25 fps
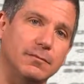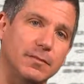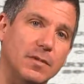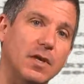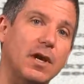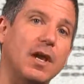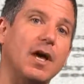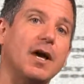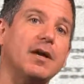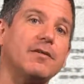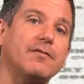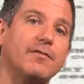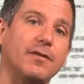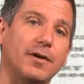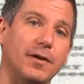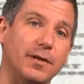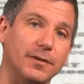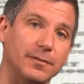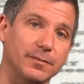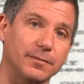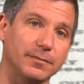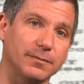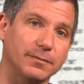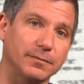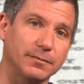the light fell
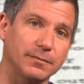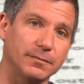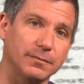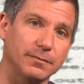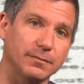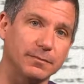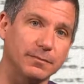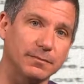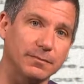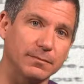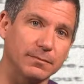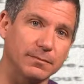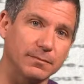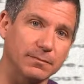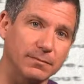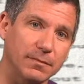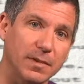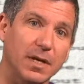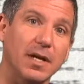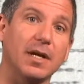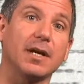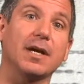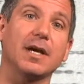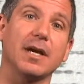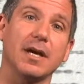
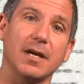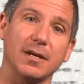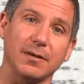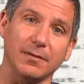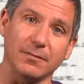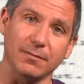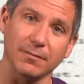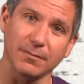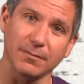again.